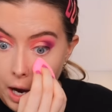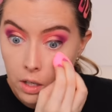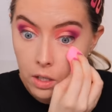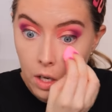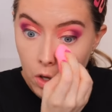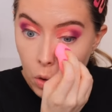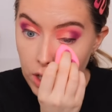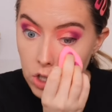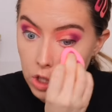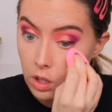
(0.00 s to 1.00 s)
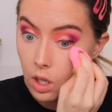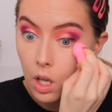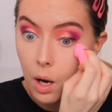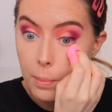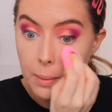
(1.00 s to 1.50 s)
And another question a
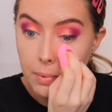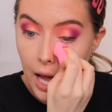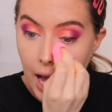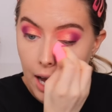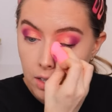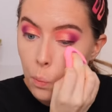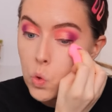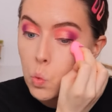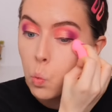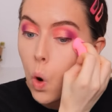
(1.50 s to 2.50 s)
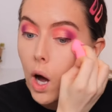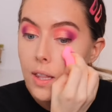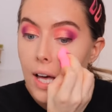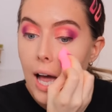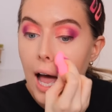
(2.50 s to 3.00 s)
lot of people had was why
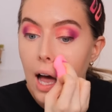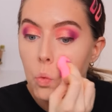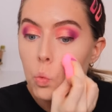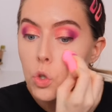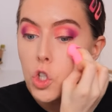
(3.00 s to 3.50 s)
the hell was